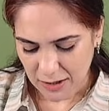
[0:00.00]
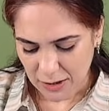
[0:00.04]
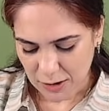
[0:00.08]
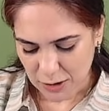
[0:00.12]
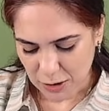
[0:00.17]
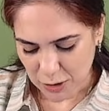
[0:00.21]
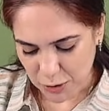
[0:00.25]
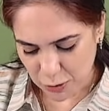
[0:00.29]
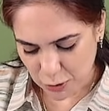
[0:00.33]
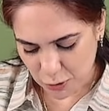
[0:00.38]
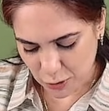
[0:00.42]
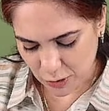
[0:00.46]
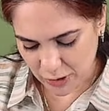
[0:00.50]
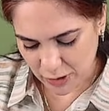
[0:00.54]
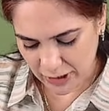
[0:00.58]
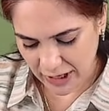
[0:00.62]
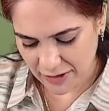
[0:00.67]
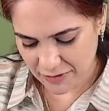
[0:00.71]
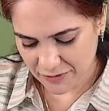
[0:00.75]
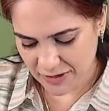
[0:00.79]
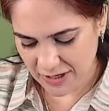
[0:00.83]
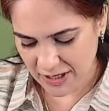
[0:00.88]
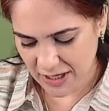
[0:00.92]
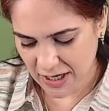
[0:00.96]
You
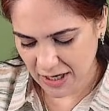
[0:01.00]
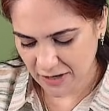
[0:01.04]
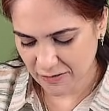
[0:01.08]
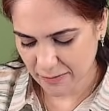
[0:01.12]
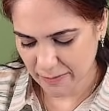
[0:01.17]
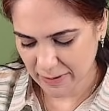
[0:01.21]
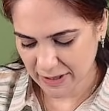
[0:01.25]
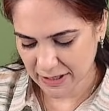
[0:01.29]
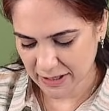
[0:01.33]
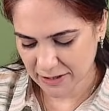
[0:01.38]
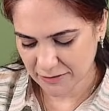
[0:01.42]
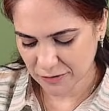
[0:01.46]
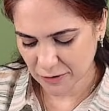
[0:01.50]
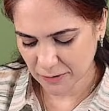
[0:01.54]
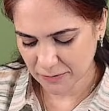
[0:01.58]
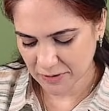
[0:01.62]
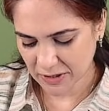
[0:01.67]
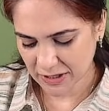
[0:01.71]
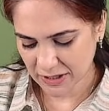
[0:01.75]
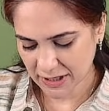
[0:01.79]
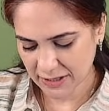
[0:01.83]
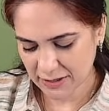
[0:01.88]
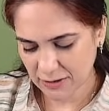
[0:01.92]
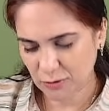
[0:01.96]
can recover money from
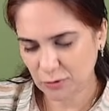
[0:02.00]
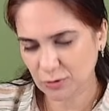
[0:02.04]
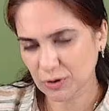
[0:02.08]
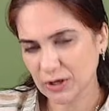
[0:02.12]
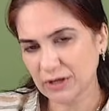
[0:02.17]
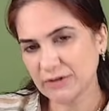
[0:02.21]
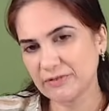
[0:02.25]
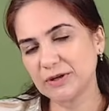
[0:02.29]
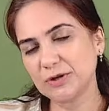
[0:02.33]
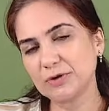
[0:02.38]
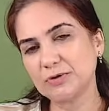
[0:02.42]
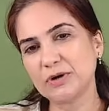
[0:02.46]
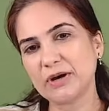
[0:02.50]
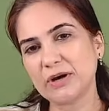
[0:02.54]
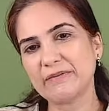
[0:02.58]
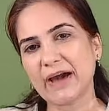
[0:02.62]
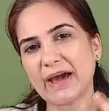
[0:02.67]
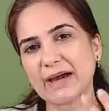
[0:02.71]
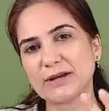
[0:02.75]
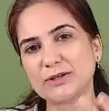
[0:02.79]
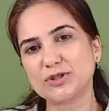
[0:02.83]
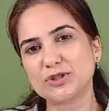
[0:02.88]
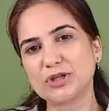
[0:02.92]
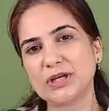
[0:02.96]
the debtor only when you have
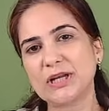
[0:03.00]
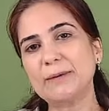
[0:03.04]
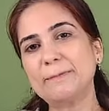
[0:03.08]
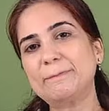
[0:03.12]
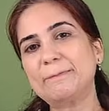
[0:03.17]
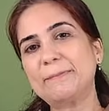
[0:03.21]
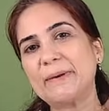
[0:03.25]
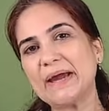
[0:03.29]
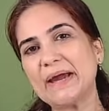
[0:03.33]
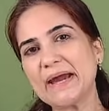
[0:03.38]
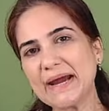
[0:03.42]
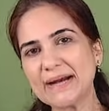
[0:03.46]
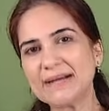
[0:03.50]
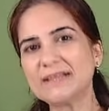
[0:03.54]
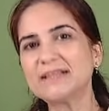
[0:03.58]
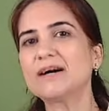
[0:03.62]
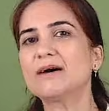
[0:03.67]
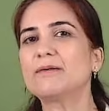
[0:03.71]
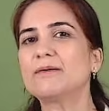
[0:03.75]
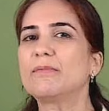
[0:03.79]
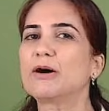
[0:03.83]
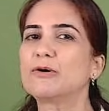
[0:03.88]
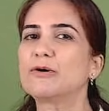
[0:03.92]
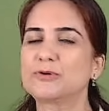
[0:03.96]
actually paid
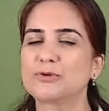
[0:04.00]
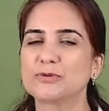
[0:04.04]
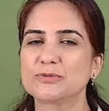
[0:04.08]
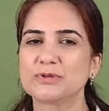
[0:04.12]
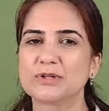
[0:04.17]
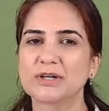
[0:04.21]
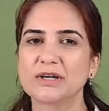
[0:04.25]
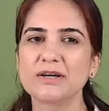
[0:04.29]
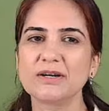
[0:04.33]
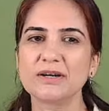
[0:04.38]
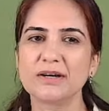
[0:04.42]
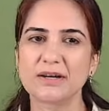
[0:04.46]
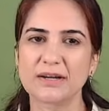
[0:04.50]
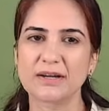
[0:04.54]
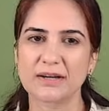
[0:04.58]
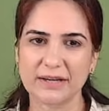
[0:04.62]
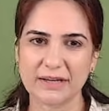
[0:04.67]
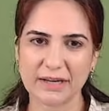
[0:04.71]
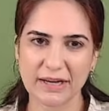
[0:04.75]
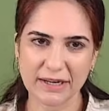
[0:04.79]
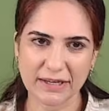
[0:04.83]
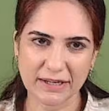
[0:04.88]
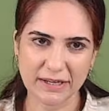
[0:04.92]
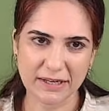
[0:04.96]
the amount to the
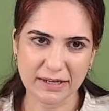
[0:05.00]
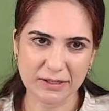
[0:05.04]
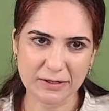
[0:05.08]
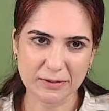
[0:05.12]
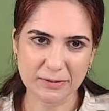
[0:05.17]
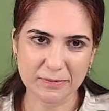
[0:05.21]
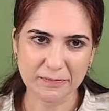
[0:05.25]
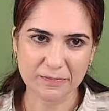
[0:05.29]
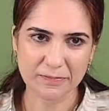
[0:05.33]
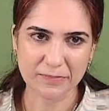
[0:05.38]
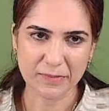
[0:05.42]
creditor.